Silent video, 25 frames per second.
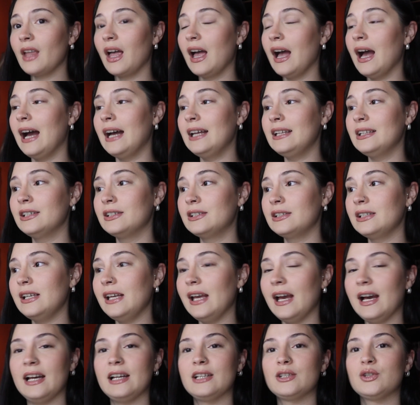I literally
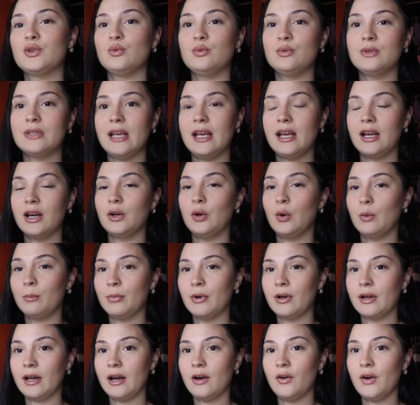had to take a
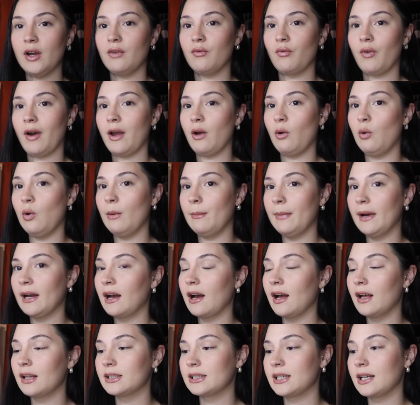notebook out and write all my
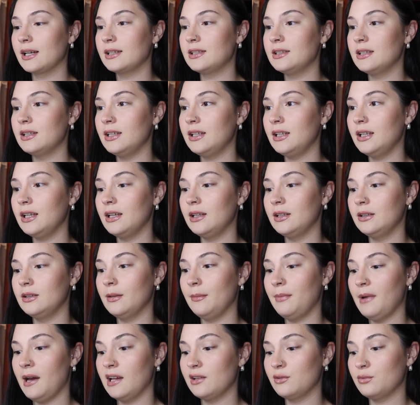contacts in it and the
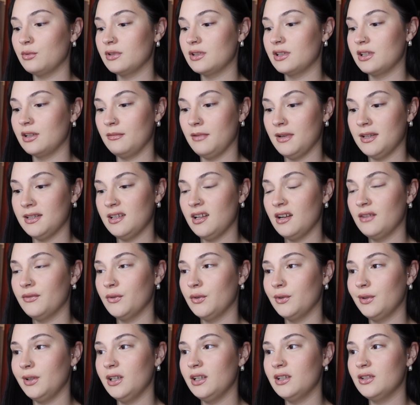passwords to my stuff
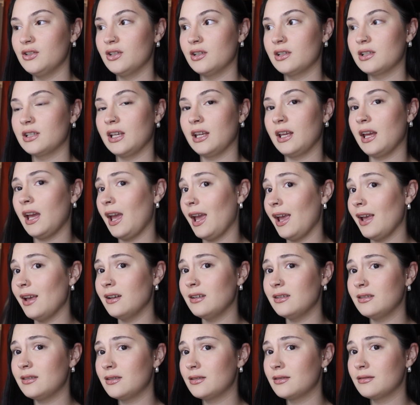on it just in
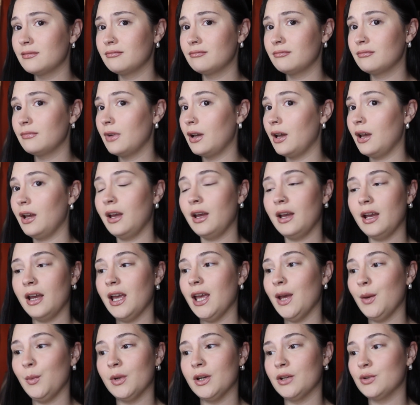case
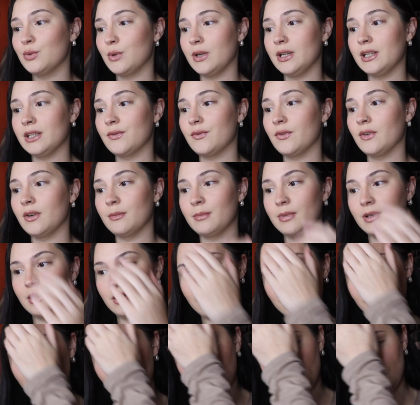it wouldn't transfer,
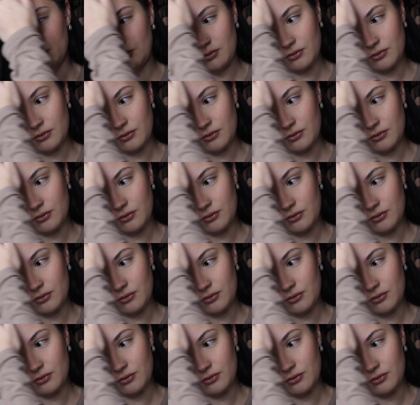because